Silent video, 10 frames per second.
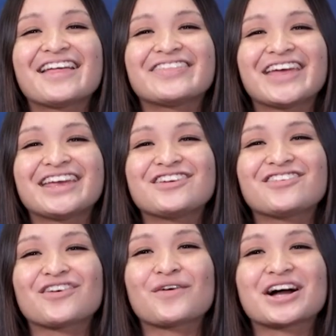Thank you
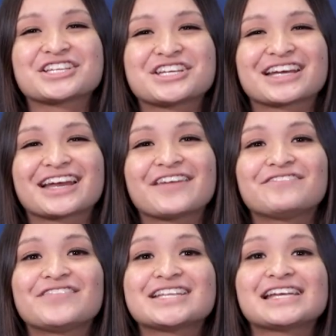for watching.
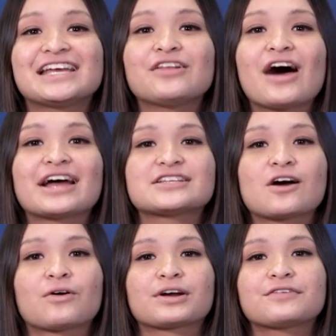Visit
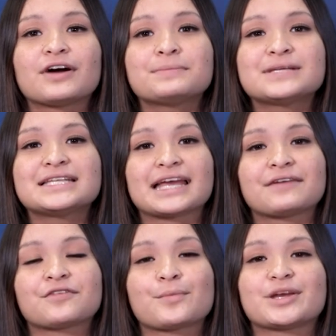hilohigh.org for up-to-date
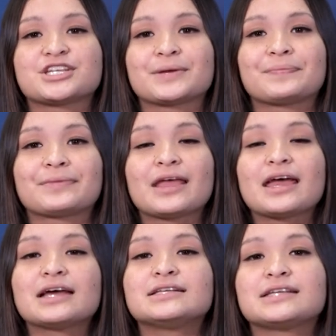information.
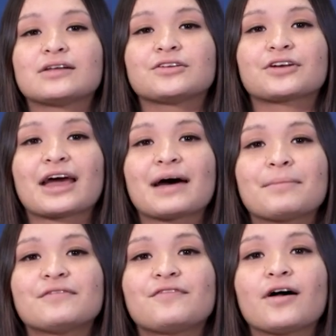Download our app
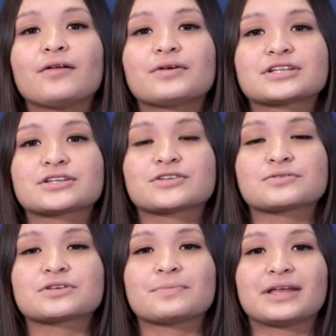and follow us on
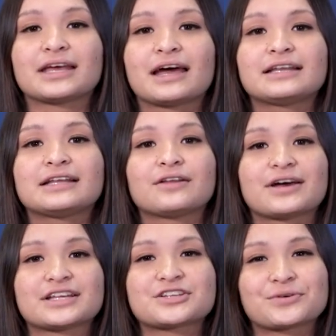social media at Hilo
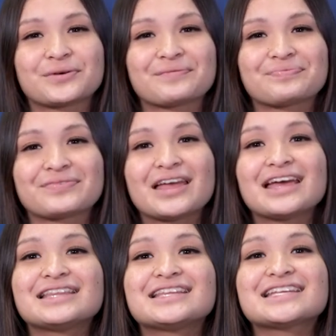High School.
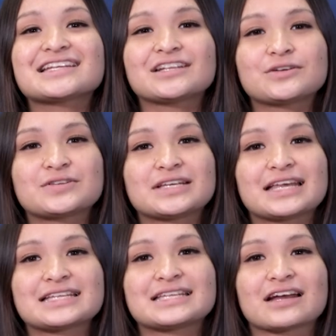This concludes
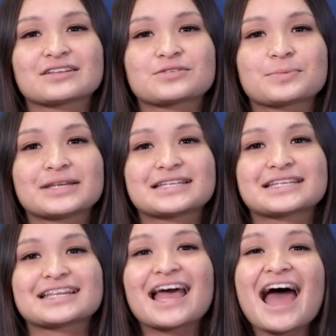today's
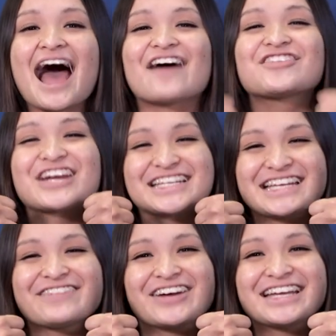announcements. Have a great
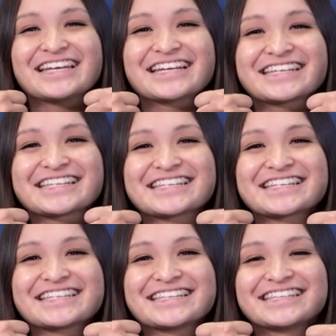day,
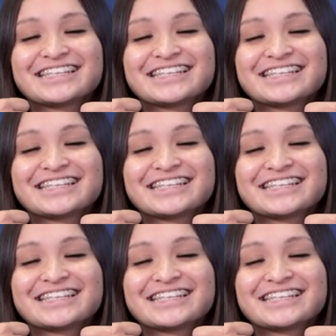Vikings!